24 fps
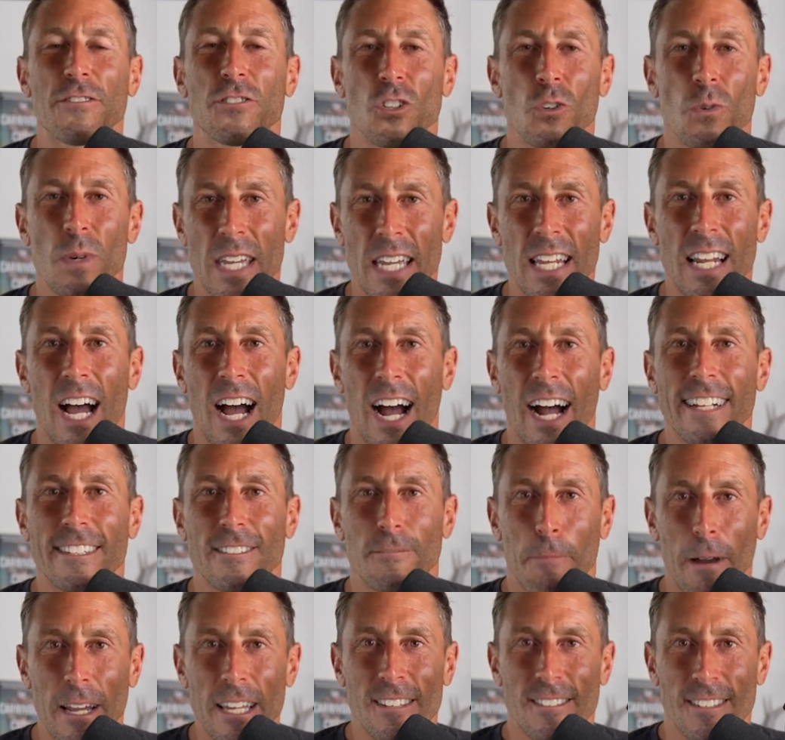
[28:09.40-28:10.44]
after you eat hot
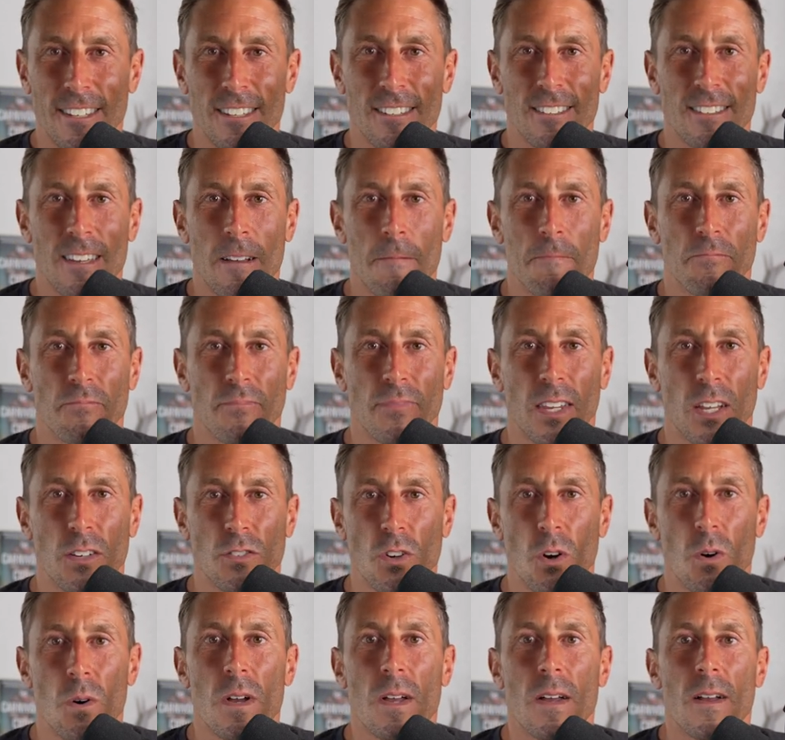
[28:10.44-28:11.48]
spices.
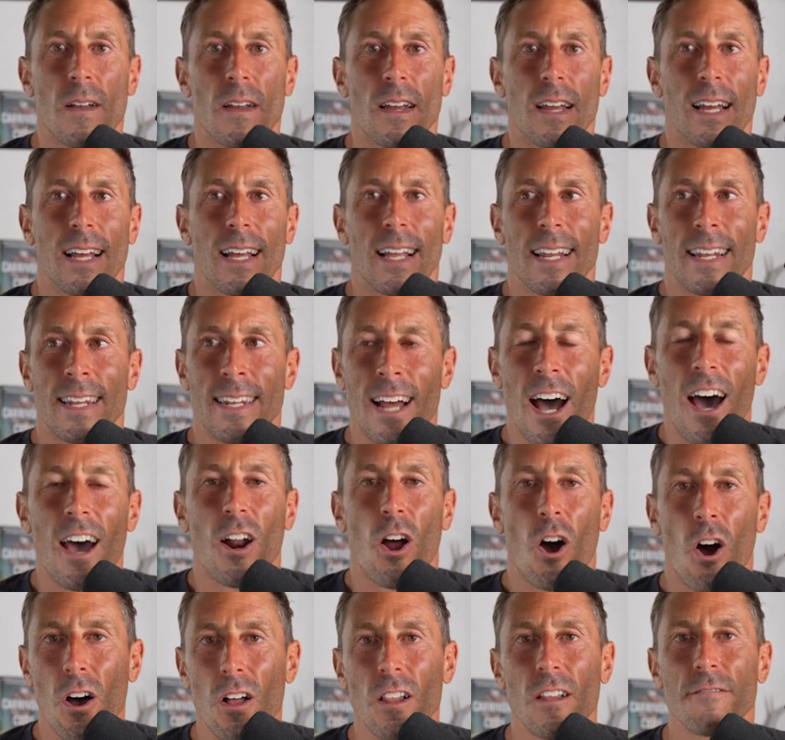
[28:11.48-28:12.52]
So
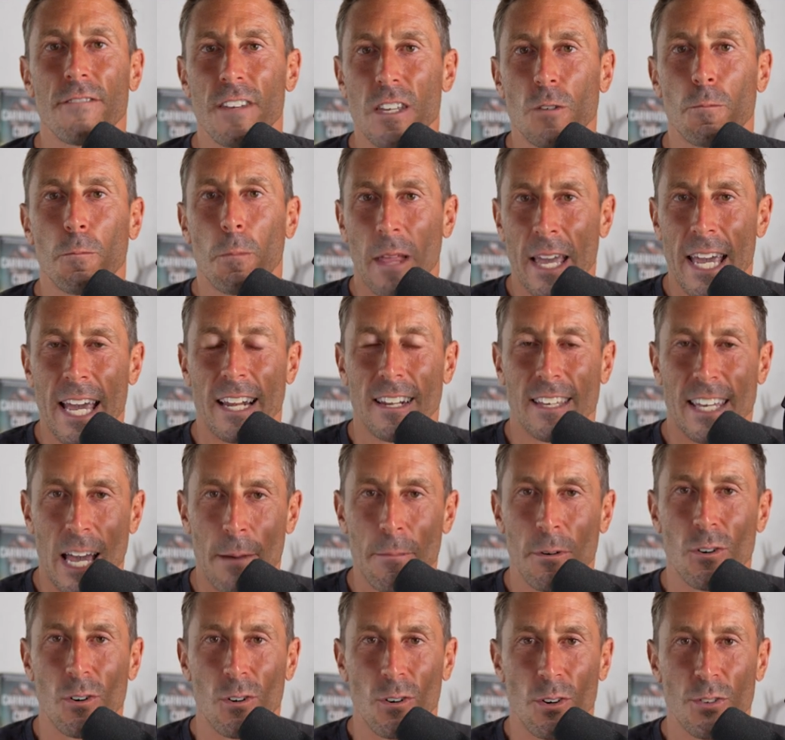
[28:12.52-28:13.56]
not all of these plant
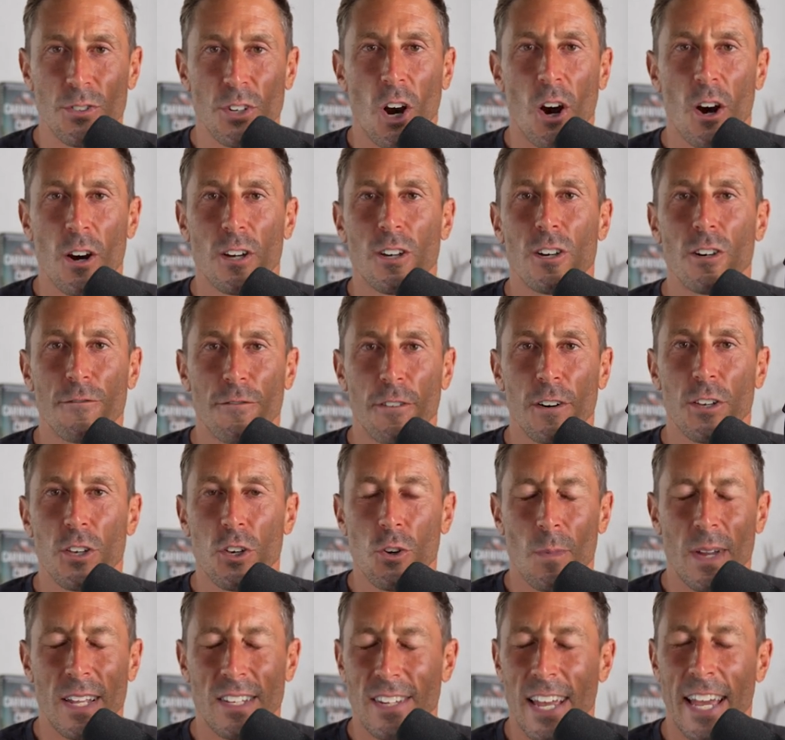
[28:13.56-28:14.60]
chemicals are good for
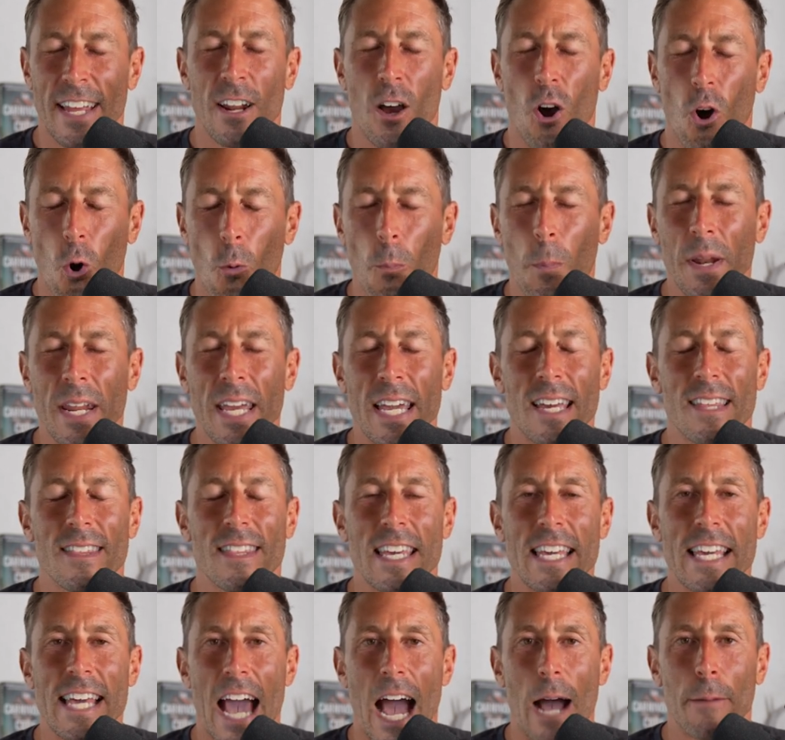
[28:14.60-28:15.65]
humans. And opening
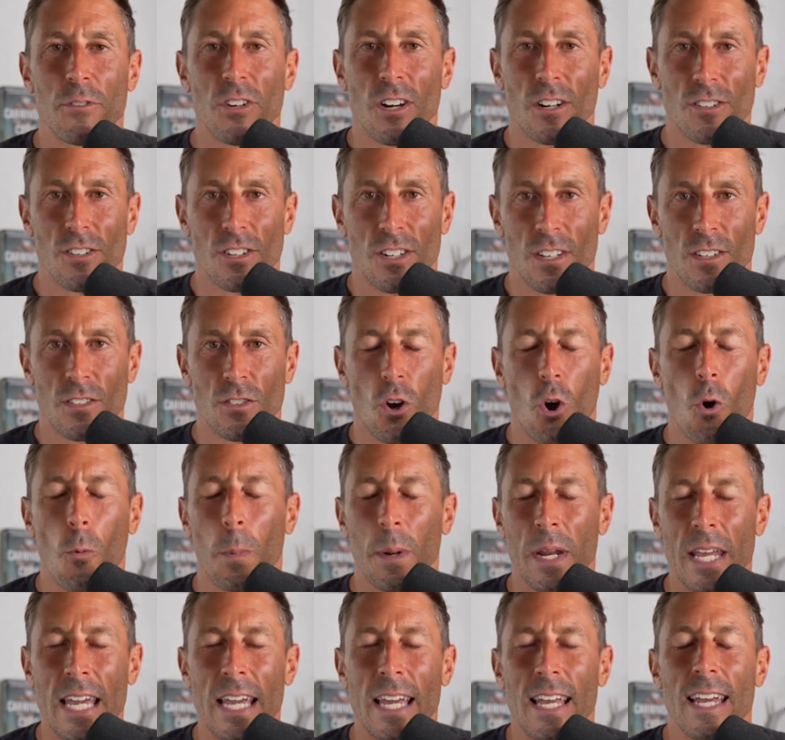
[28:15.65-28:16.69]
the gap junctions,
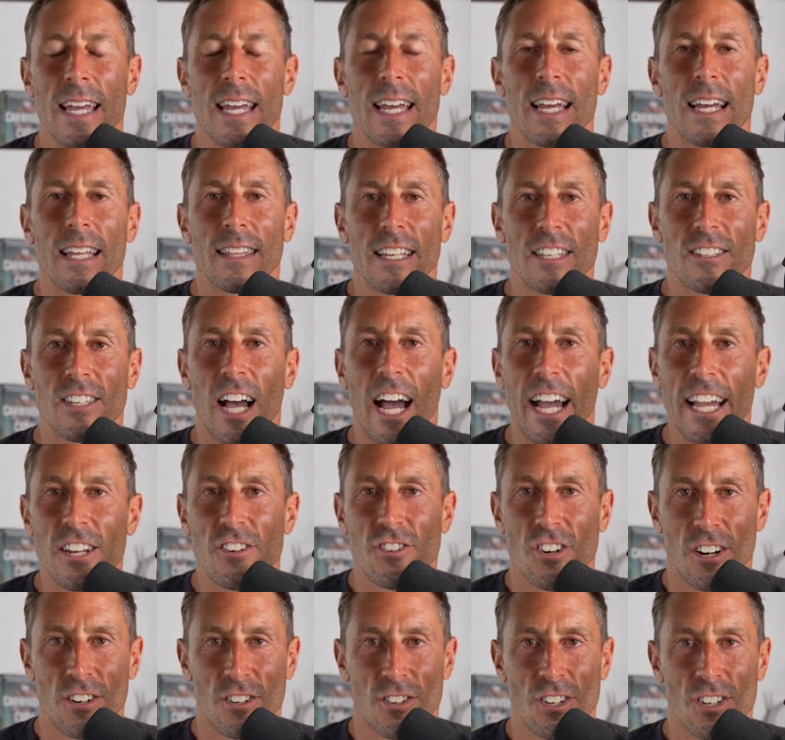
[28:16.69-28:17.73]
opening the tight
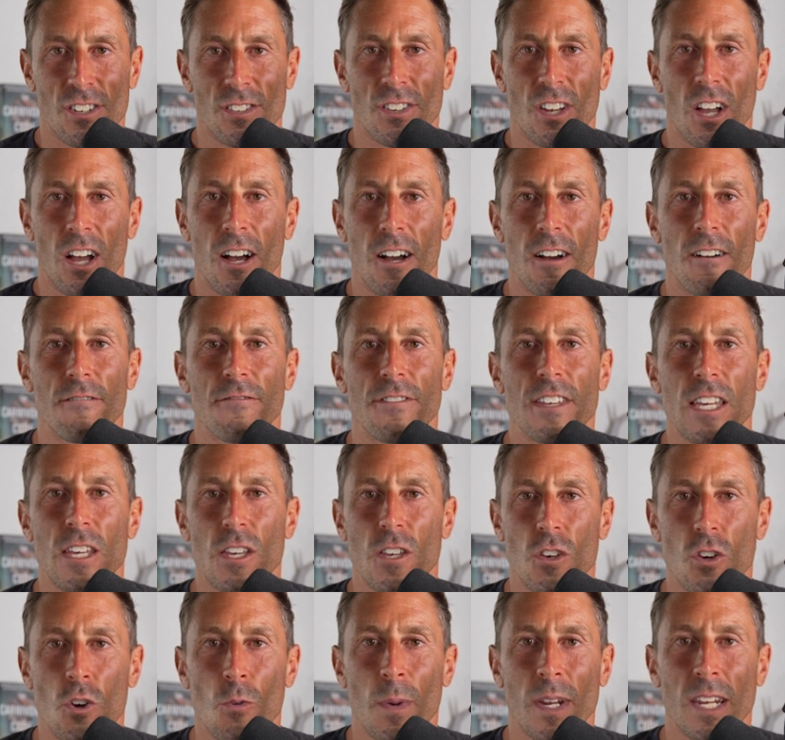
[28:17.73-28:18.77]
junctions of the
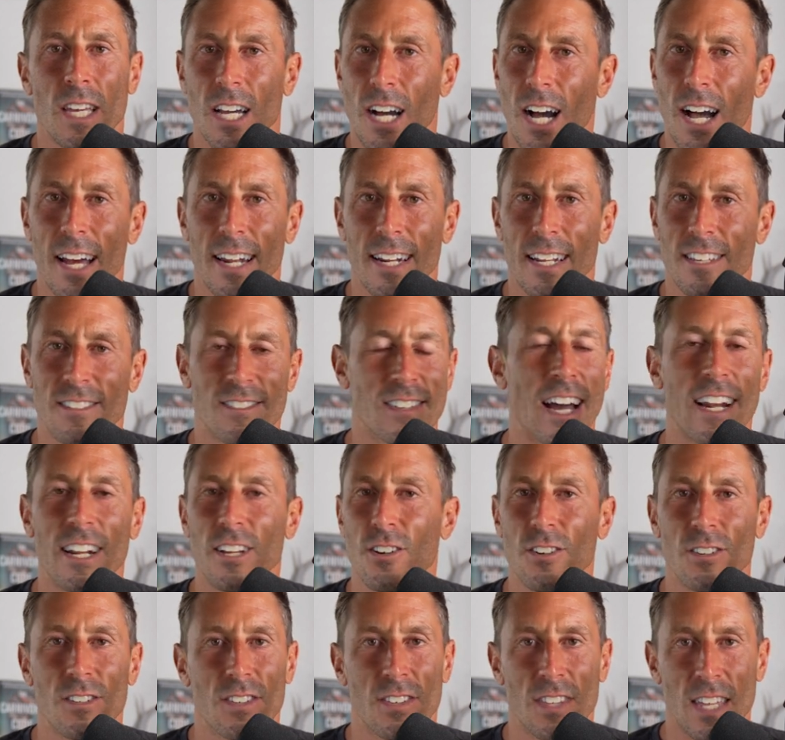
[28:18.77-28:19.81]
human gut is not a
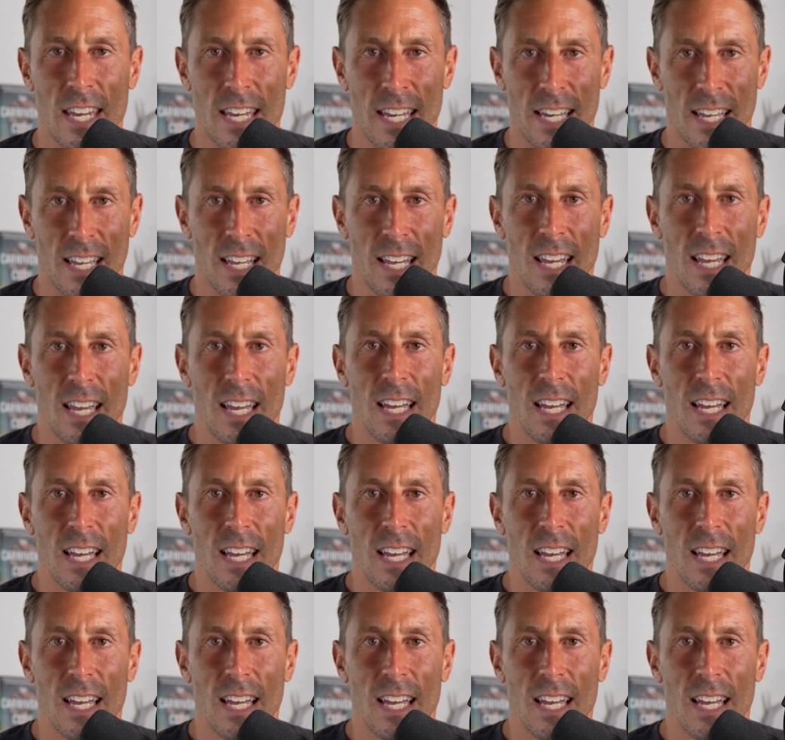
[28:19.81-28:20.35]
good thing.